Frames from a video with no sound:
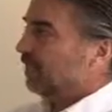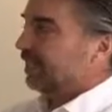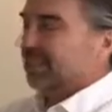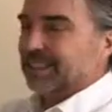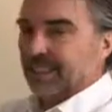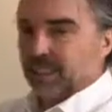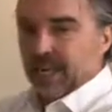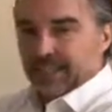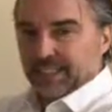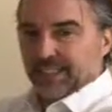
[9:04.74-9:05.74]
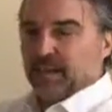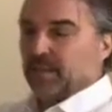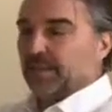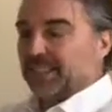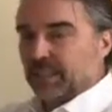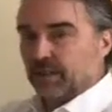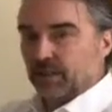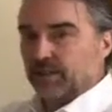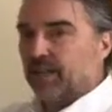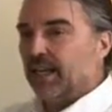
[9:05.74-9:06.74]
to begin selecting our
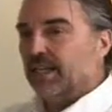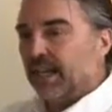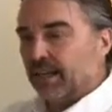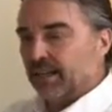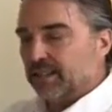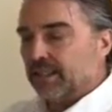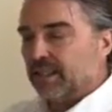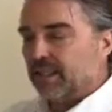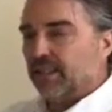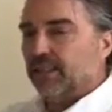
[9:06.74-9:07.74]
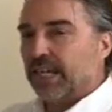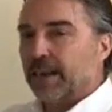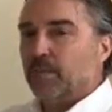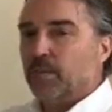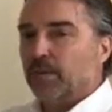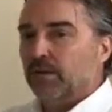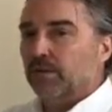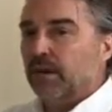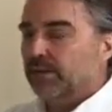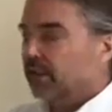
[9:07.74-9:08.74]
materials that such that they're capable
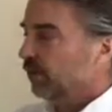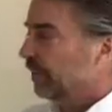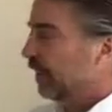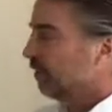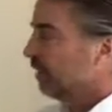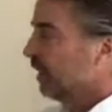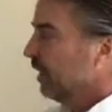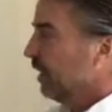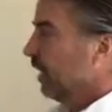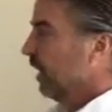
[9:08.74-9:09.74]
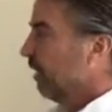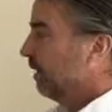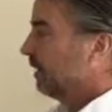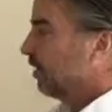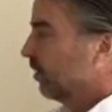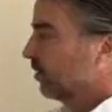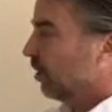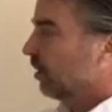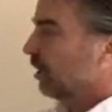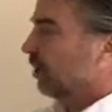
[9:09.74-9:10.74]
of doing that. Um, and so there's
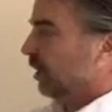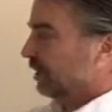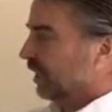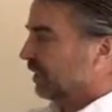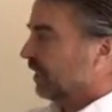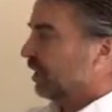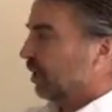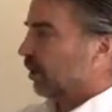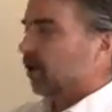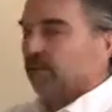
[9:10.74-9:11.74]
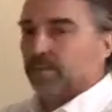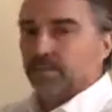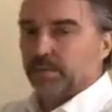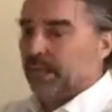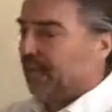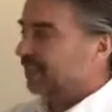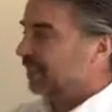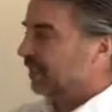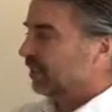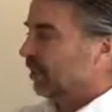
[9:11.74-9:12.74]
a, there, as I said, not all
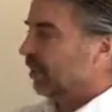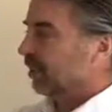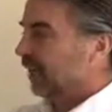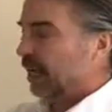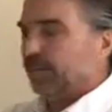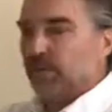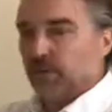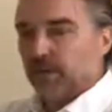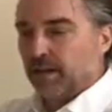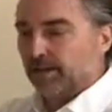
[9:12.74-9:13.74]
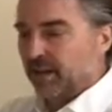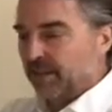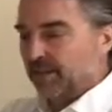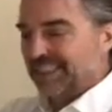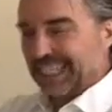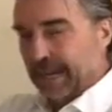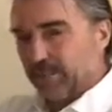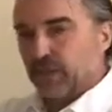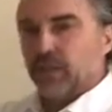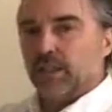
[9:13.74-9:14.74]
plastics are capable of, of this
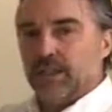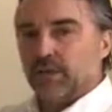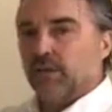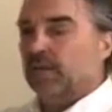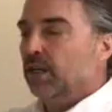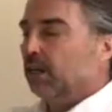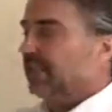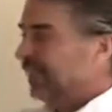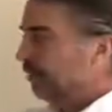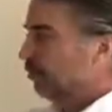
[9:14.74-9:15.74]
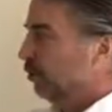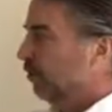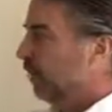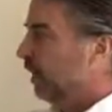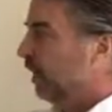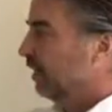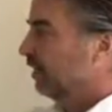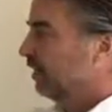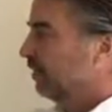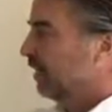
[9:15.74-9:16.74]
chemical level deep loop uh,
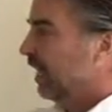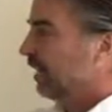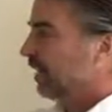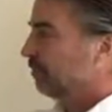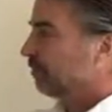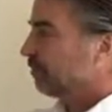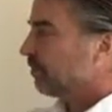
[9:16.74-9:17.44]
recycling